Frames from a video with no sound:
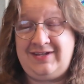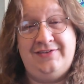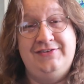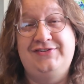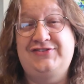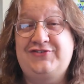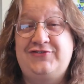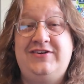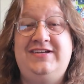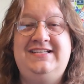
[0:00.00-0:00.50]

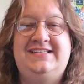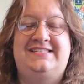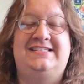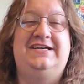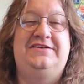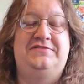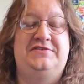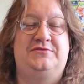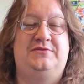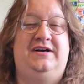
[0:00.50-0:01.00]
The screen
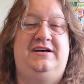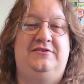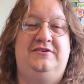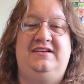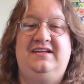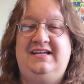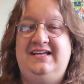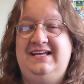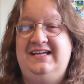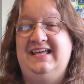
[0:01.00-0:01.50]
itself as well
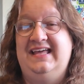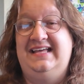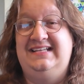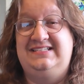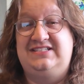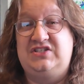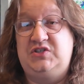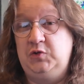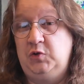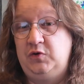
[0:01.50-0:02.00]

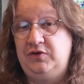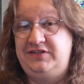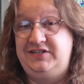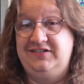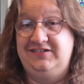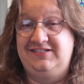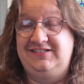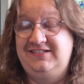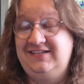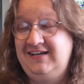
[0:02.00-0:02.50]
is
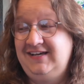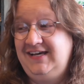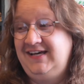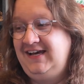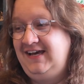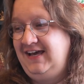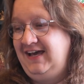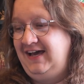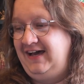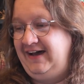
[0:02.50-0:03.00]
gorgeous.
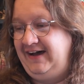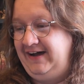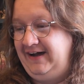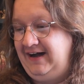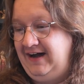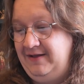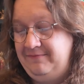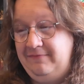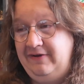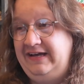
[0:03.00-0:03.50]
Uh,
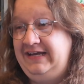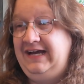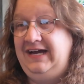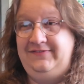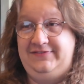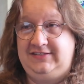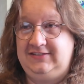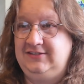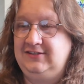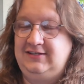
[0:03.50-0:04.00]
I might
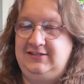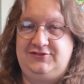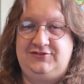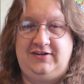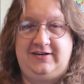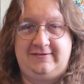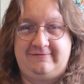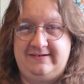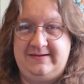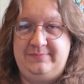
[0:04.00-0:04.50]
have to look at
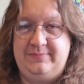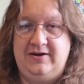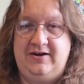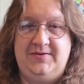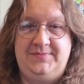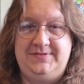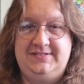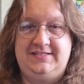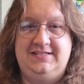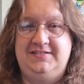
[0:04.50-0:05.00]
trying to
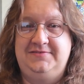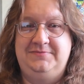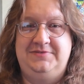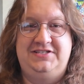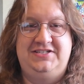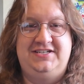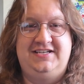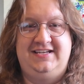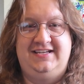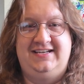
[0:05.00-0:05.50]
repurpose this
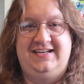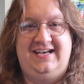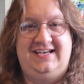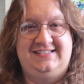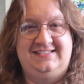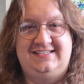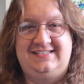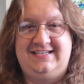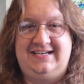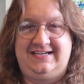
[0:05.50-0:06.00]
machine
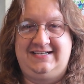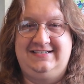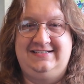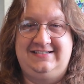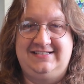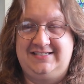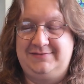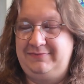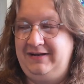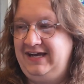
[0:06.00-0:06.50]
as a second
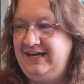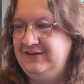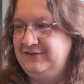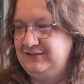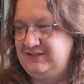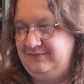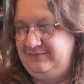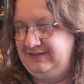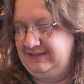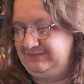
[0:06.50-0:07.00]
display or
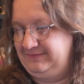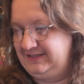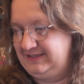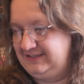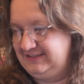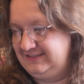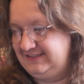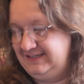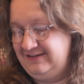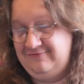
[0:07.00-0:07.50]
something
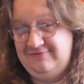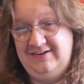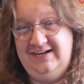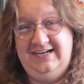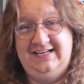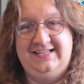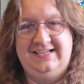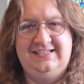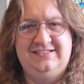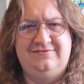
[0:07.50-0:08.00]
because it
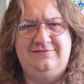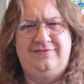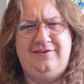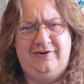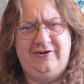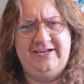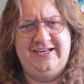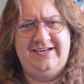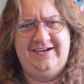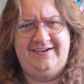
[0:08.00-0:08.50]
really is
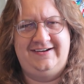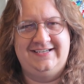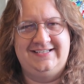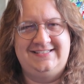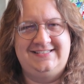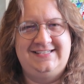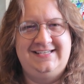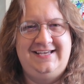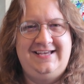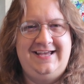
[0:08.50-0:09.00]
very
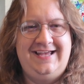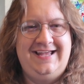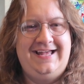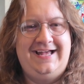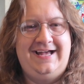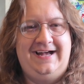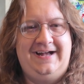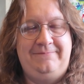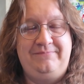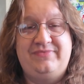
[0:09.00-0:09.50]
nice.
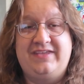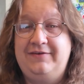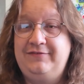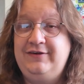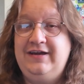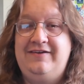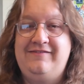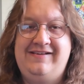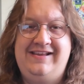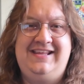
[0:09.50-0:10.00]
Um, if
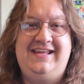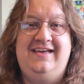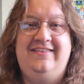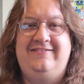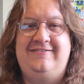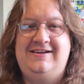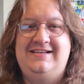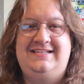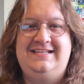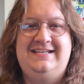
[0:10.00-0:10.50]
you have any
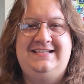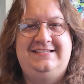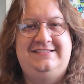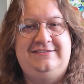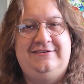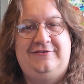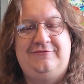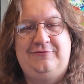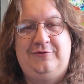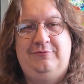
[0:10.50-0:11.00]
other ideas
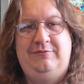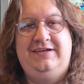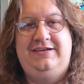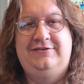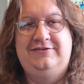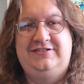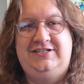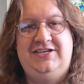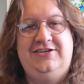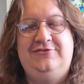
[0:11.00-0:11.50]
of what we
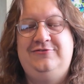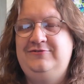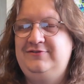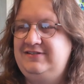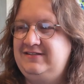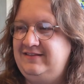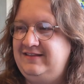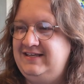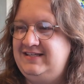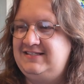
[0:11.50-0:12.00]
could
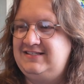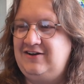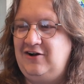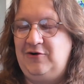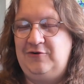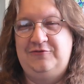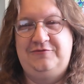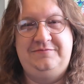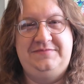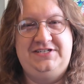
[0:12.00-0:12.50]
use this
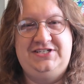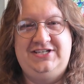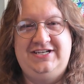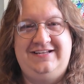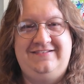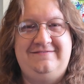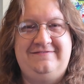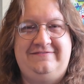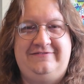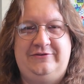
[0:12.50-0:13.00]
old
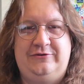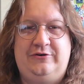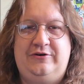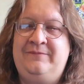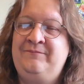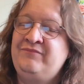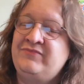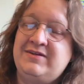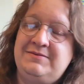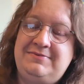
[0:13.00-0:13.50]
machine
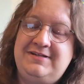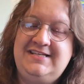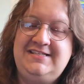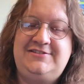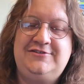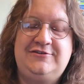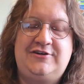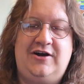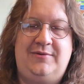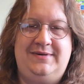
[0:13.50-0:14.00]
for, please
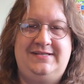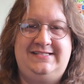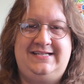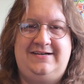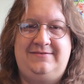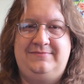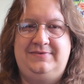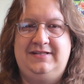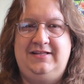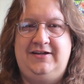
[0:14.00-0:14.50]
do comment
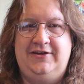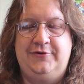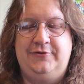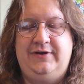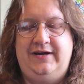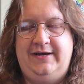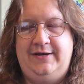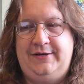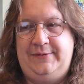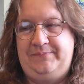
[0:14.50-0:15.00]
down below.
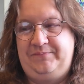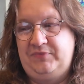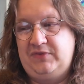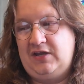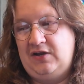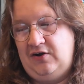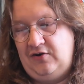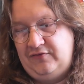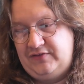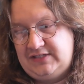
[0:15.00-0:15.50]
Um,
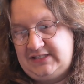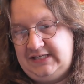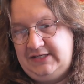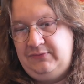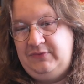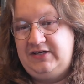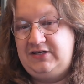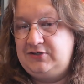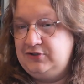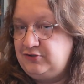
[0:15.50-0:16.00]
obviously,
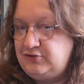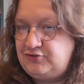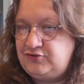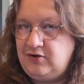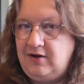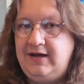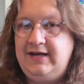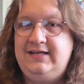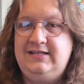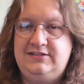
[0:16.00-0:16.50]
we could
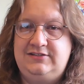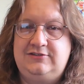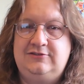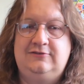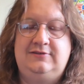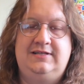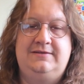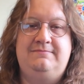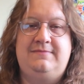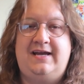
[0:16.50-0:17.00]
try
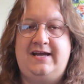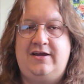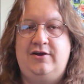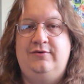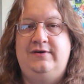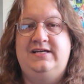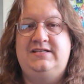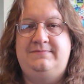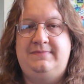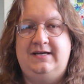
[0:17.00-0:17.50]
installing
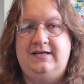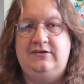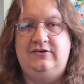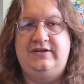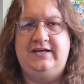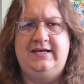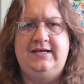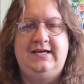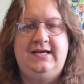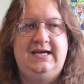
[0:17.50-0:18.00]
macOS back
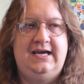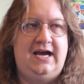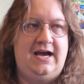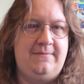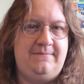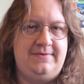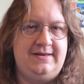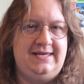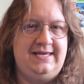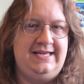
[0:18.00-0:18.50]
on it. I
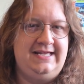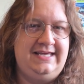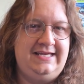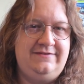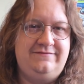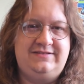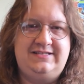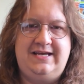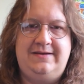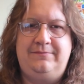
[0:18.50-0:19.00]

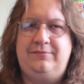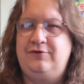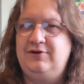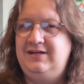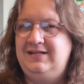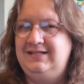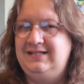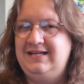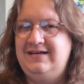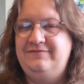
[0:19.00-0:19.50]
believe
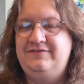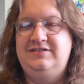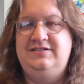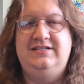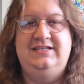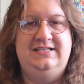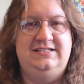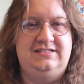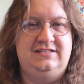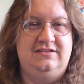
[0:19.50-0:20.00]

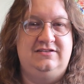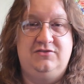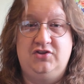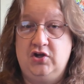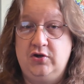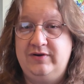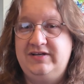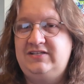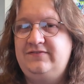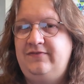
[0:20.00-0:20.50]
10.11 is the
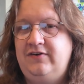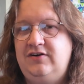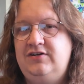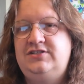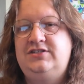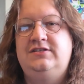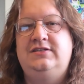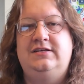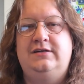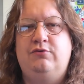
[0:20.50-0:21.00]
newest
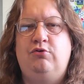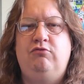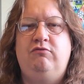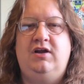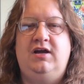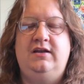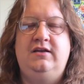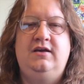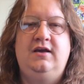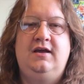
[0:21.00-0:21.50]
version that will
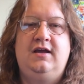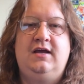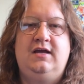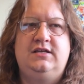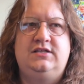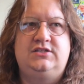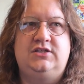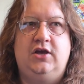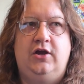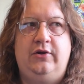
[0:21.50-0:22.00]
run,
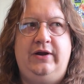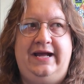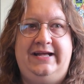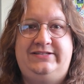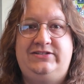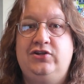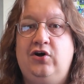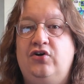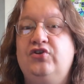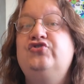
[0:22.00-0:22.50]
so
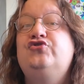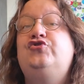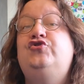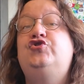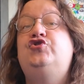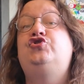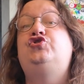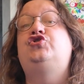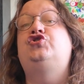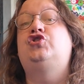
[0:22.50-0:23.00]
it's not
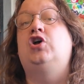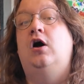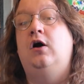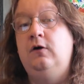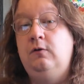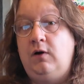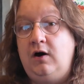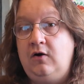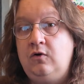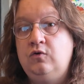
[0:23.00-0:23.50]

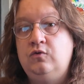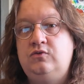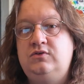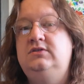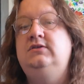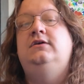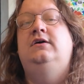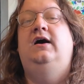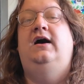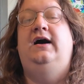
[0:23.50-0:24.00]
so
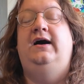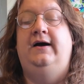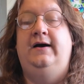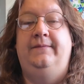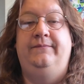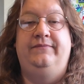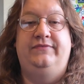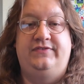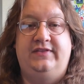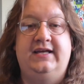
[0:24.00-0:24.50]
old,
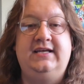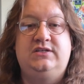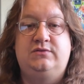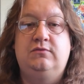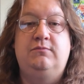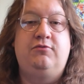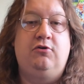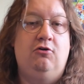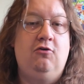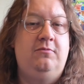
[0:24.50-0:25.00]
um, things
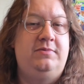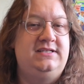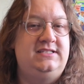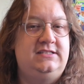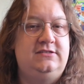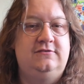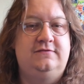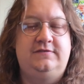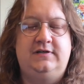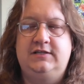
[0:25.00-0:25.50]
will probably
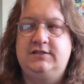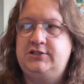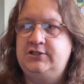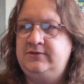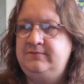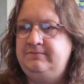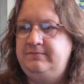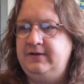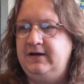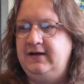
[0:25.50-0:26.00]
still
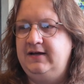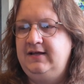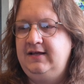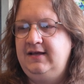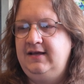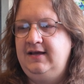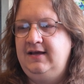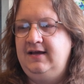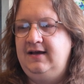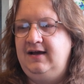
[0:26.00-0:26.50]
function, but
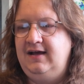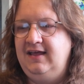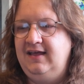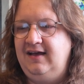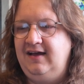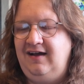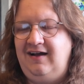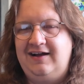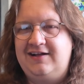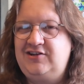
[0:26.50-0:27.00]

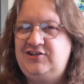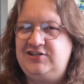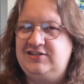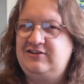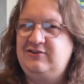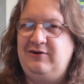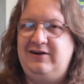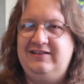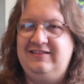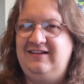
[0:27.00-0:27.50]
uh, I just
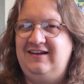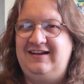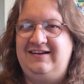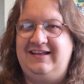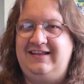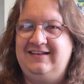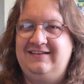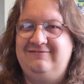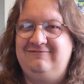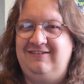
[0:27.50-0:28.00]
quite
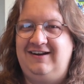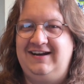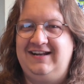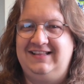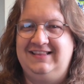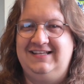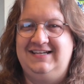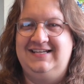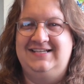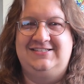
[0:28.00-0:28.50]
like running
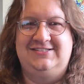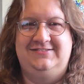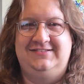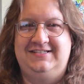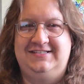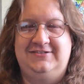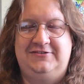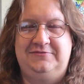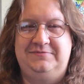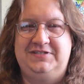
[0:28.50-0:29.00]
Linux on
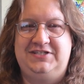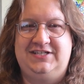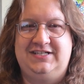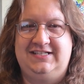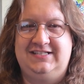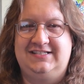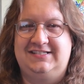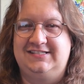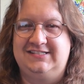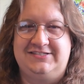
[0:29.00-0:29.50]
these old
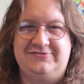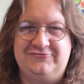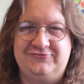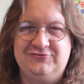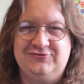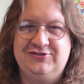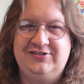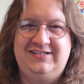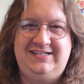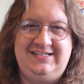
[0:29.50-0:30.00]
machines because it
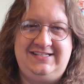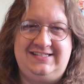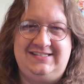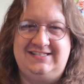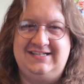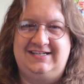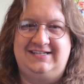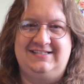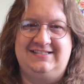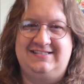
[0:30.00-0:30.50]
really
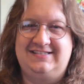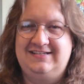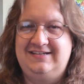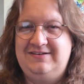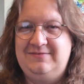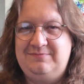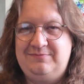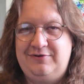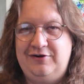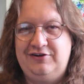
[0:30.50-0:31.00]
does
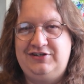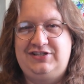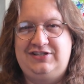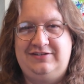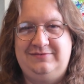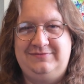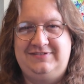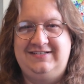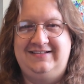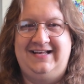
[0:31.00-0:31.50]
push
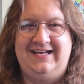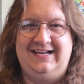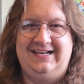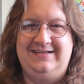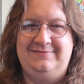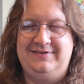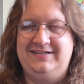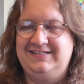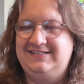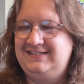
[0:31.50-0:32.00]
them to their
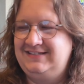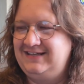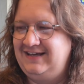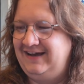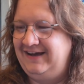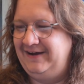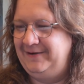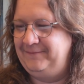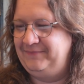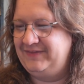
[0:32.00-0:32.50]
limits,
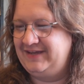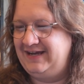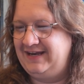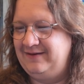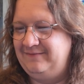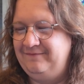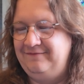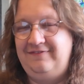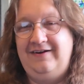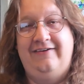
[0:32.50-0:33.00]
um, and
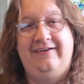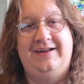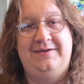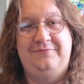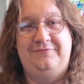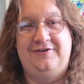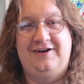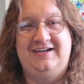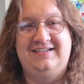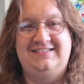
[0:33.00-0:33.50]
I'm very
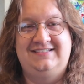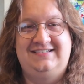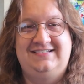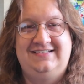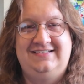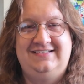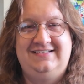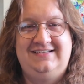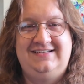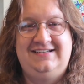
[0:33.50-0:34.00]
impressed.
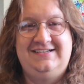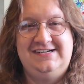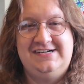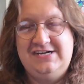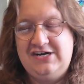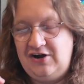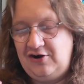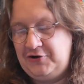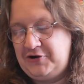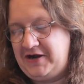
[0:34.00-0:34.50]

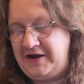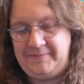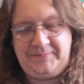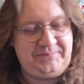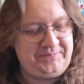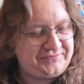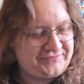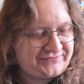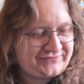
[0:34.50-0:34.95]
All right,